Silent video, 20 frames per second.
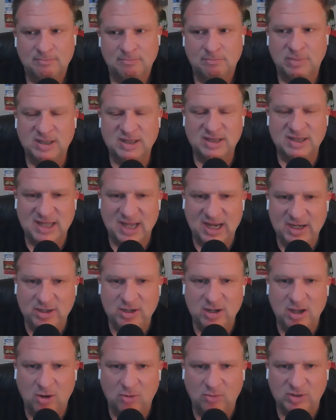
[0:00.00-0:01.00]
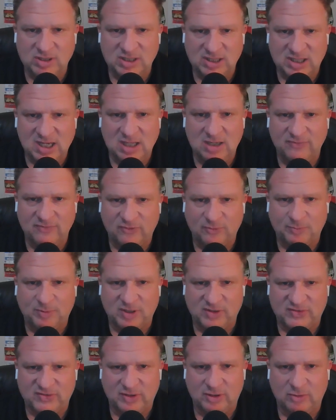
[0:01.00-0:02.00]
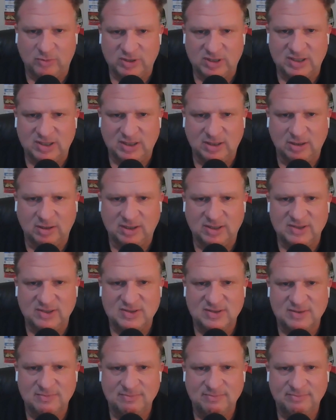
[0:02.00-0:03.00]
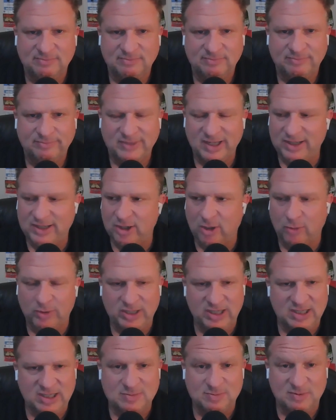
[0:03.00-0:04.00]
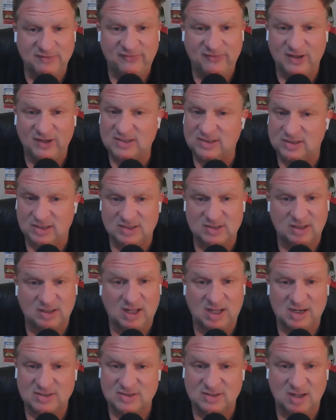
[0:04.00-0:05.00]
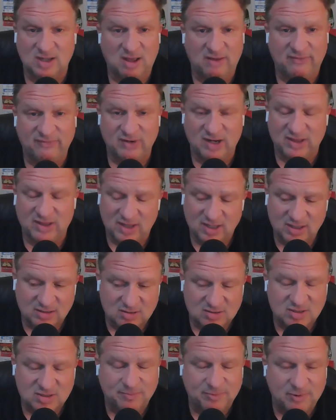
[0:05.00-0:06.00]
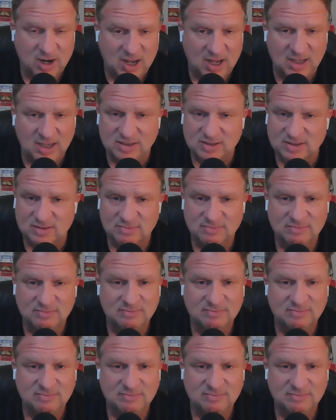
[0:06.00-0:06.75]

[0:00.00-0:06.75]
But they know in the Kenan Football Center what the deal is. They know what needs to be fixed, and it's a lot of stuff. And I think they're surprised.